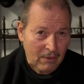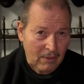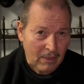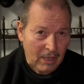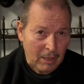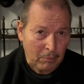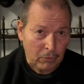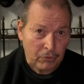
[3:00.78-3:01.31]

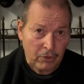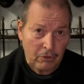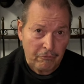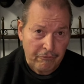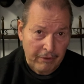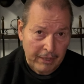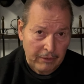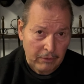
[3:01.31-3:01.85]
able to
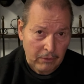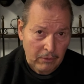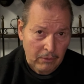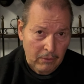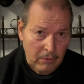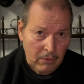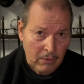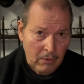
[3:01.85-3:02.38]
defend
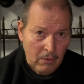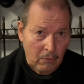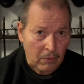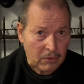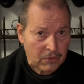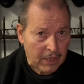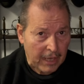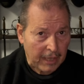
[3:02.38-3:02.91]
or
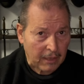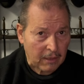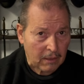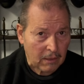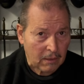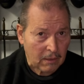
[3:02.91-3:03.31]
attack